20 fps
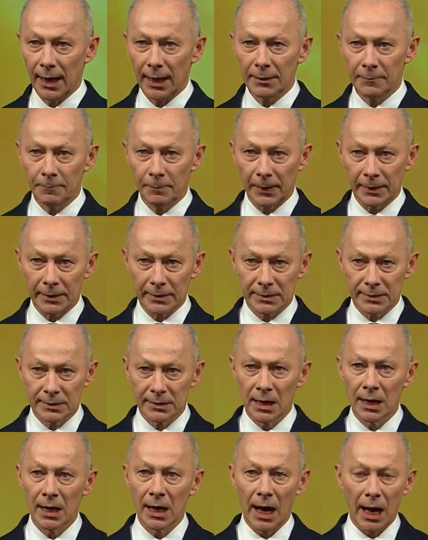at pace
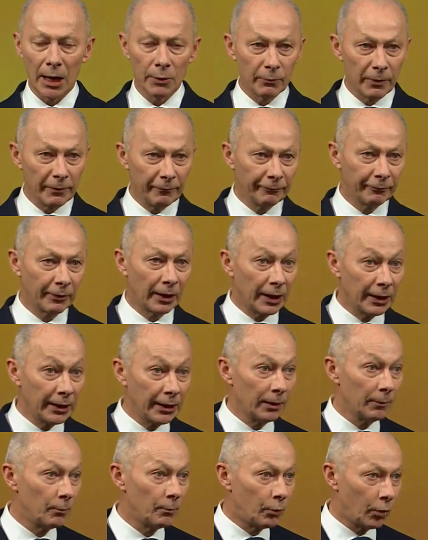and with
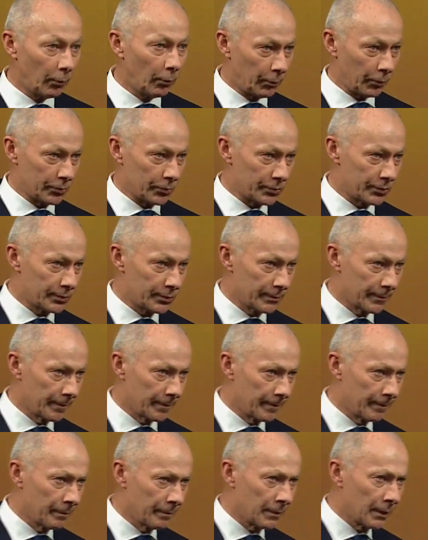clear purpose.
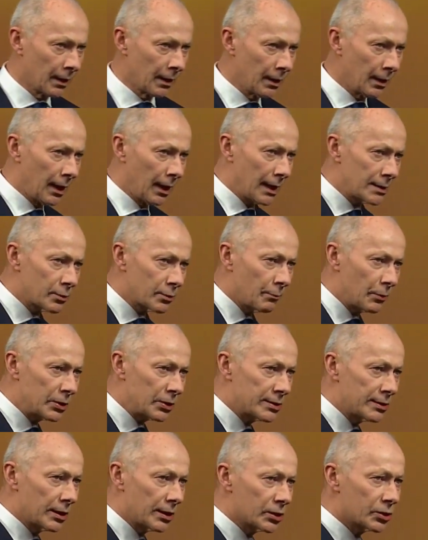As a
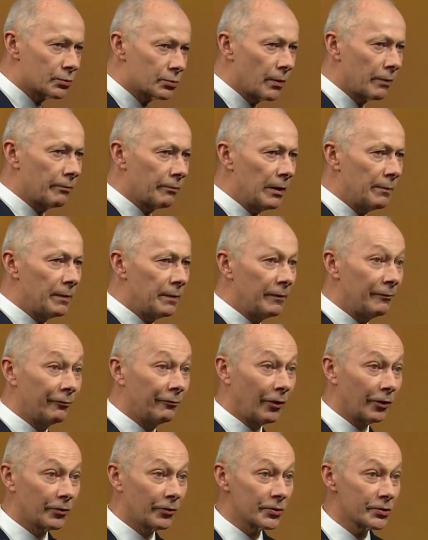business, we will be
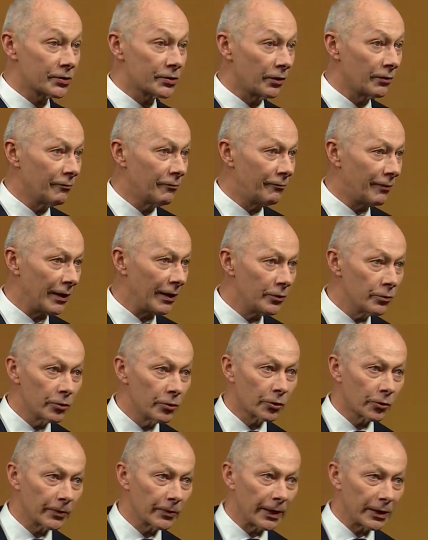focused on value
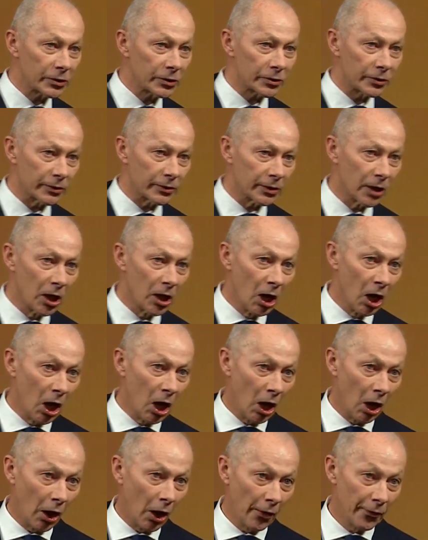creation,
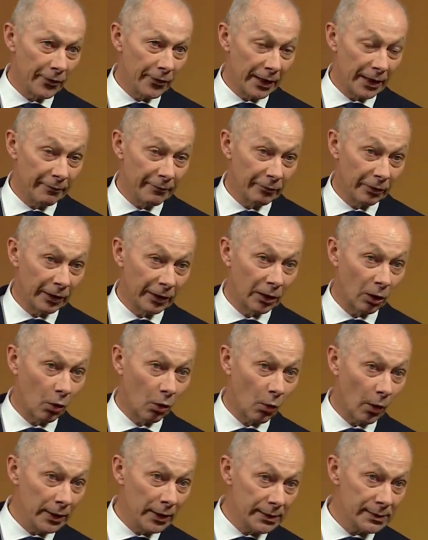on delivering
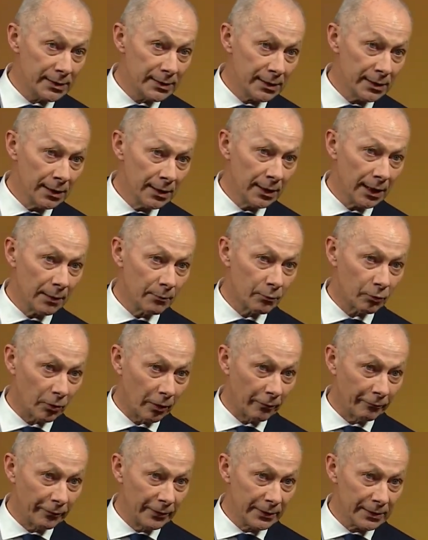quality and
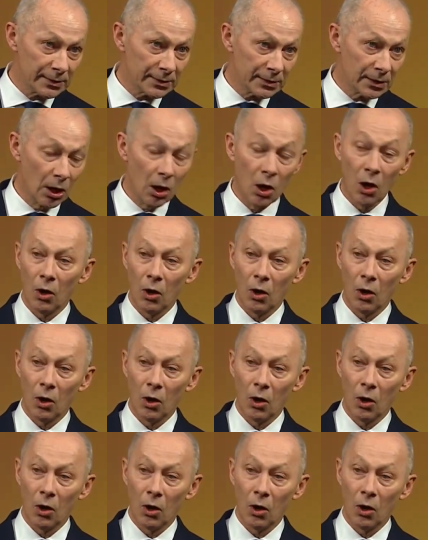profit